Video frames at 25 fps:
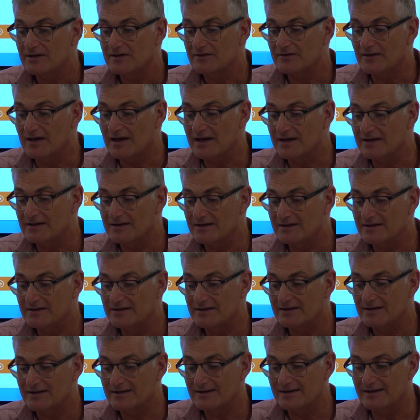then
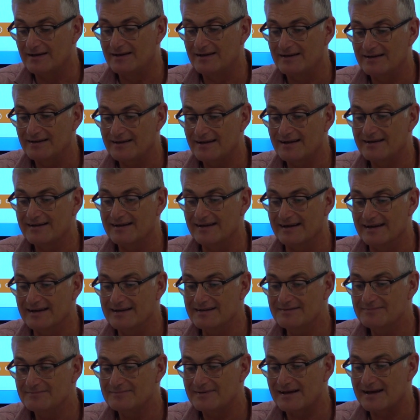
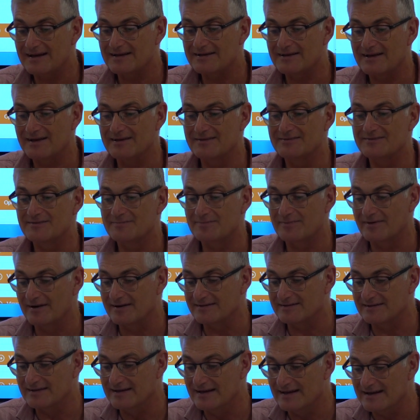luckily and
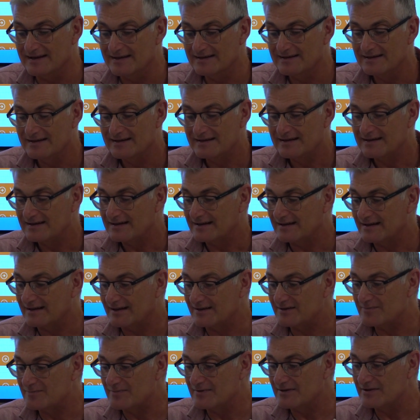unsurprisingly,
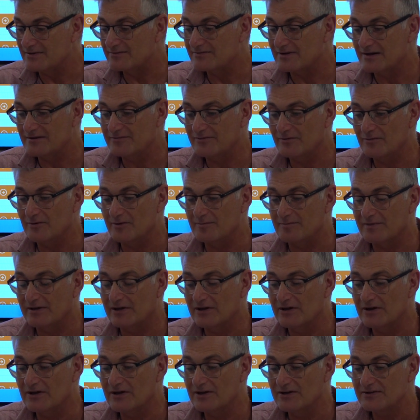it's pretty straightforward
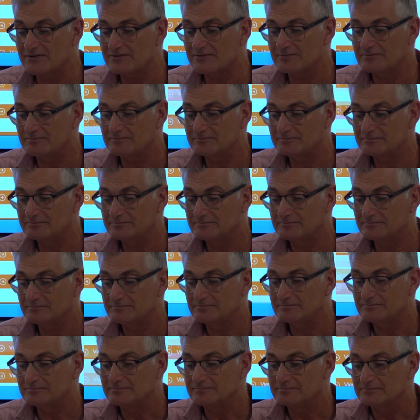because
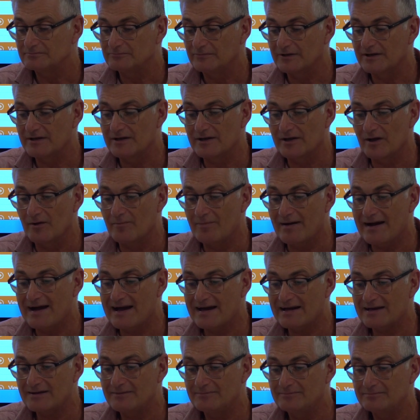we can go
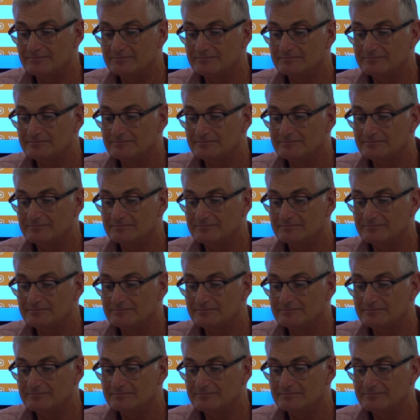back